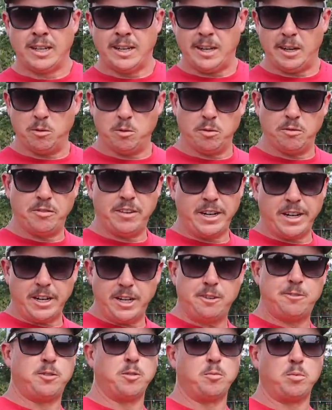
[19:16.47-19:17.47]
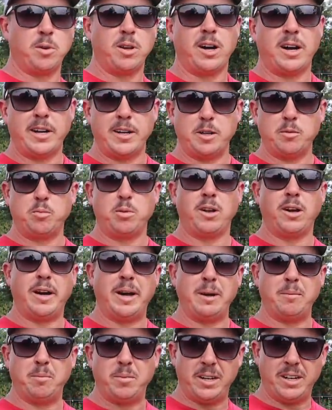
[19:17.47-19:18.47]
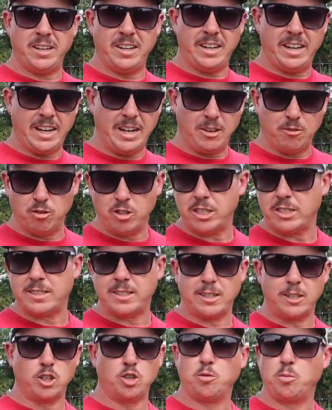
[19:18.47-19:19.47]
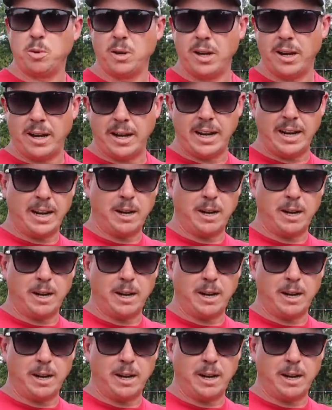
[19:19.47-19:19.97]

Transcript: It will vary from plot to plot, but in every single plot,